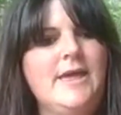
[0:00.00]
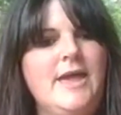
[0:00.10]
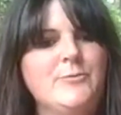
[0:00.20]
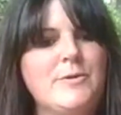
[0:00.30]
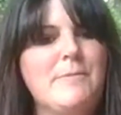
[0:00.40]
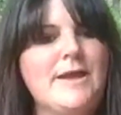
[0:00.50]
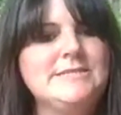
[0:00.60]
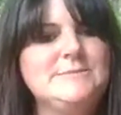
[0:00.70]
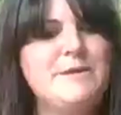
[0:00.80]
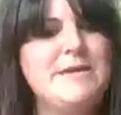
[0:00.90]
It
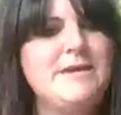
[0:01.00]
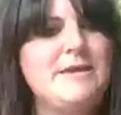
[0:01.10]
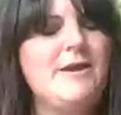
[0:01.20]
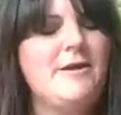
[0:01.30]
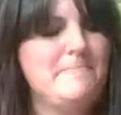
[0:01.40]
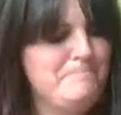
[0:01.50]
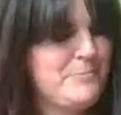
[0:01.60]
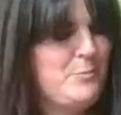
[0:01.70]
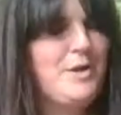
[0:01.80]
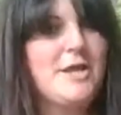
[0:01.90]
reminds me,
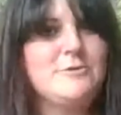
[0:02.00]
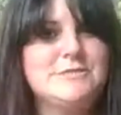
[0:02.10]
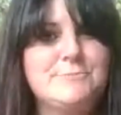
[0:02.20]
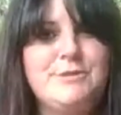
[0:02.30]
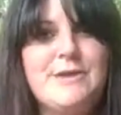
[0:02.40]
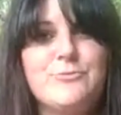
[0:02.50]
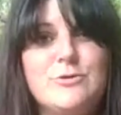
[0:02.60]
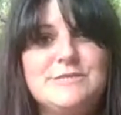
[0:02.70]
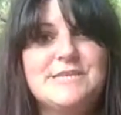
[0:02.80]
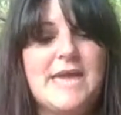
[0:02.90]
when I used to play
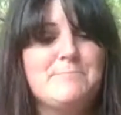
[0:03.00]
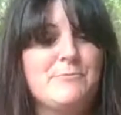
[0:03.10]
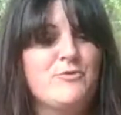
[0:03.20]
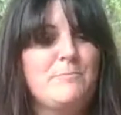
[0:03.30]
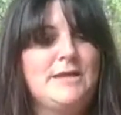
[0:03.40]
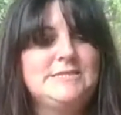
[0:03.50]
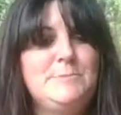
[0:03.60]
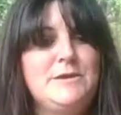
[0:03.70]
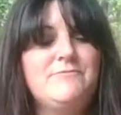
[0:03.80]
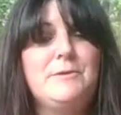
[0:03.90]
RuneScape, it reminds
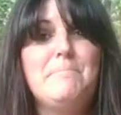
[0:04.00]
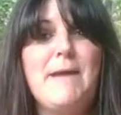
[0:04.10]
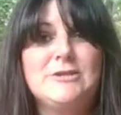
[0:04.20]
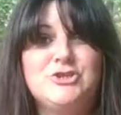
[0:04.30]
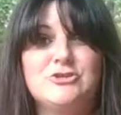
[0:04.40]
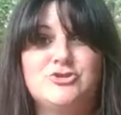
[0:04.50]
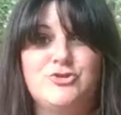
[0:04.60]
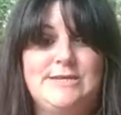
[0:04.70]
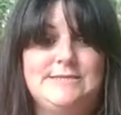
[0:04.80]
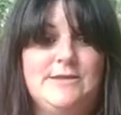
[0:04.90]
me of the magic
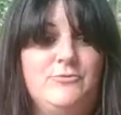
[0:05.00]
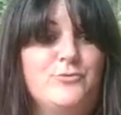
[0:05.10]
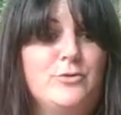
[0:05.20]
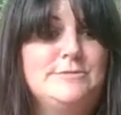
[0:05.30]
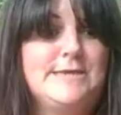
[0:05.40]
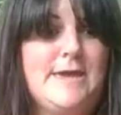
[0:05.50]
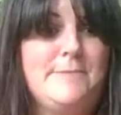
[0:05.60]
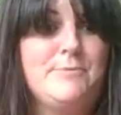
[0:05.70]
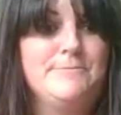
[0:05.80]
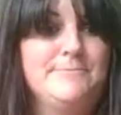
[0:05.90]
trees on
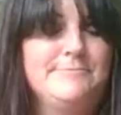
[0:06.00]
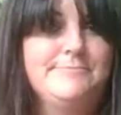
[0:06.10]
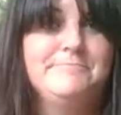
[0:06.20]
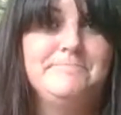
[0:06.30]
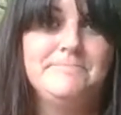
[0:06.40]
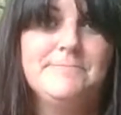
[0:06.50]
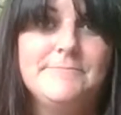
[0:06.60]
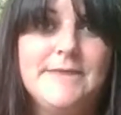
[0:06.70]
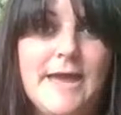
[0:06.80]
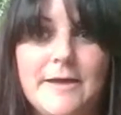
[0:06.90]
RuneScape.
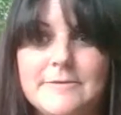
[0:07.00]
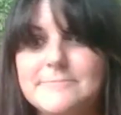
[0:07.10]
Yeah.